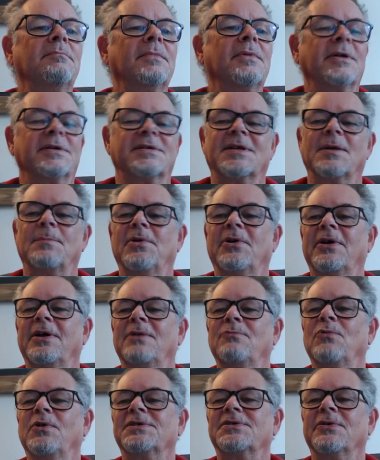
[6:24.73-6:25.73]
this is a
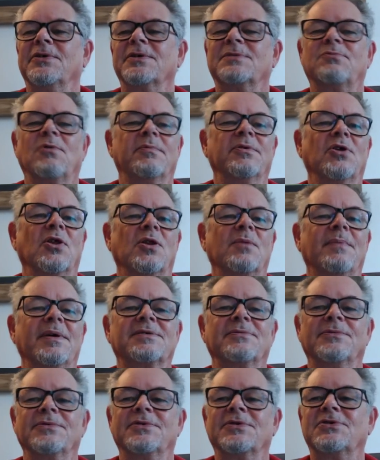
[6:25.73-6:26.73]
plugin one, so it's probably not the
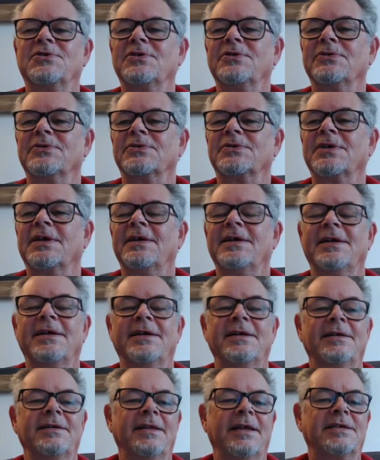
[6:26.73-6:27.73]
best one to choose.
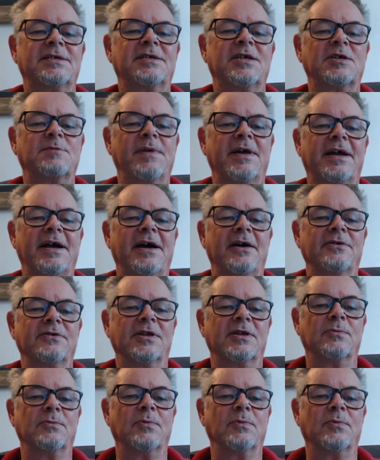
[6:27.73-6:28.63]
Let's just pick out another